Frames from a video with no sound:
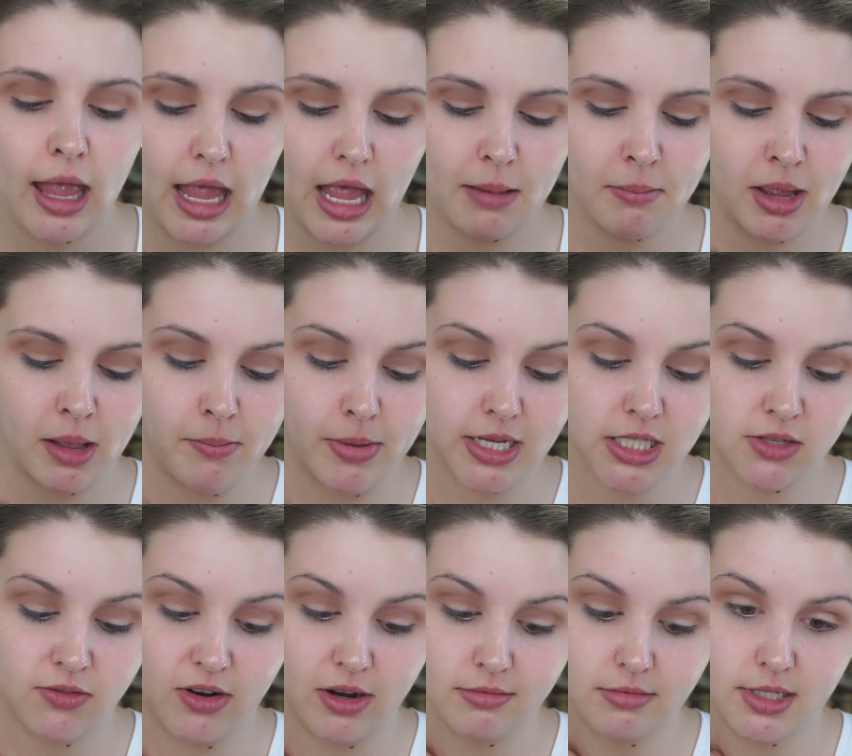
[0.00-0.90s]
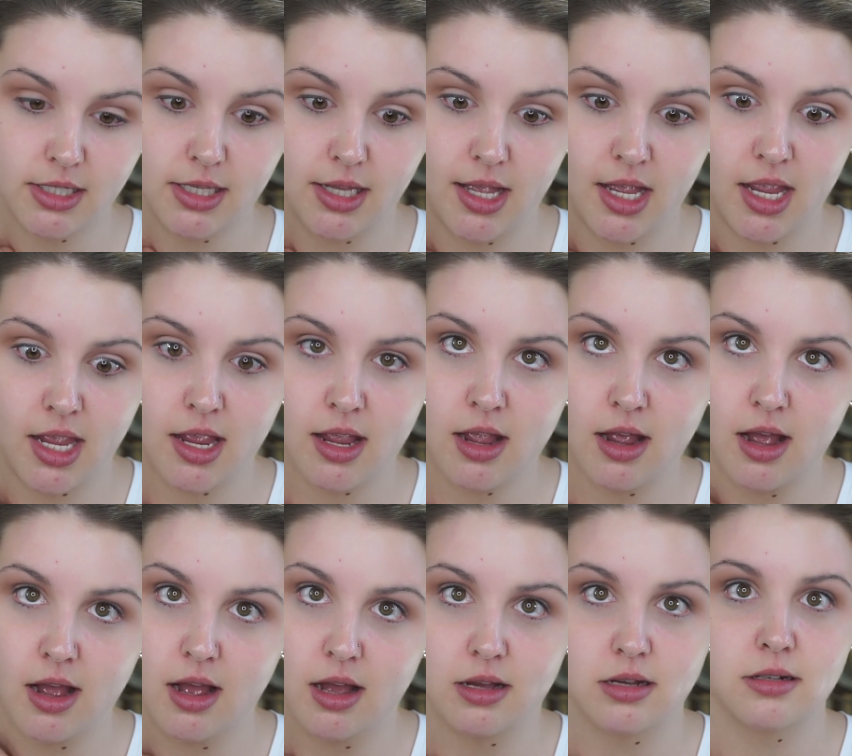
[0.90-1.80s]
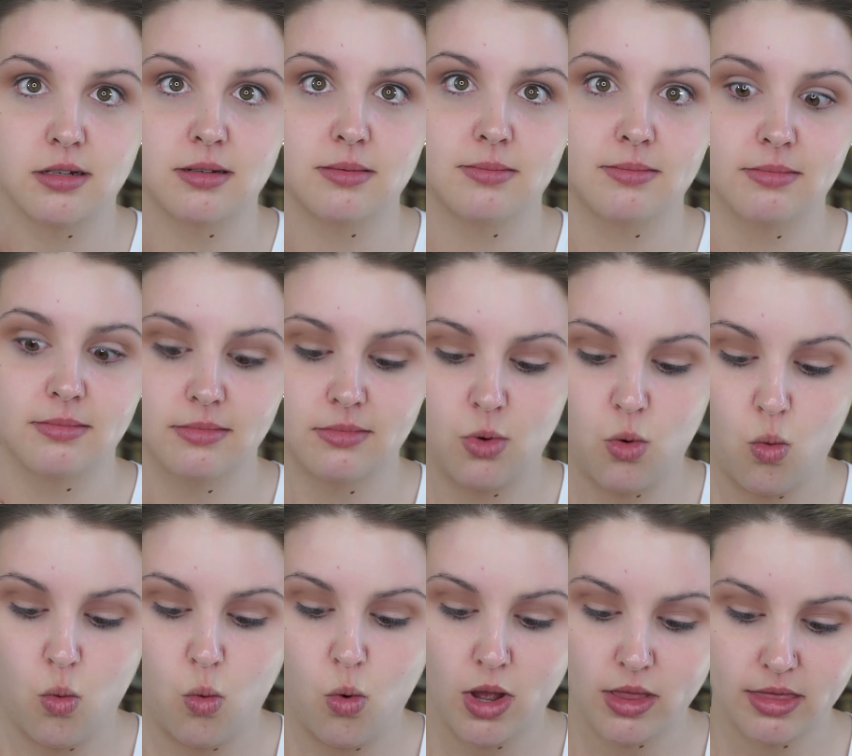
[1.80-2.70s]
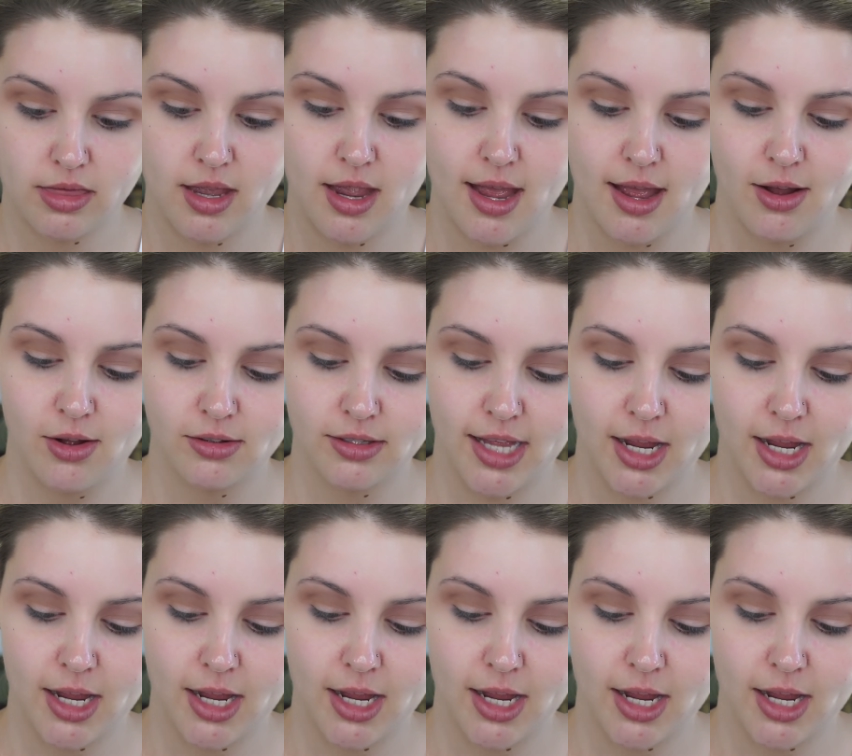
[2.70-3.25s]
And my best friend was like, what the hell?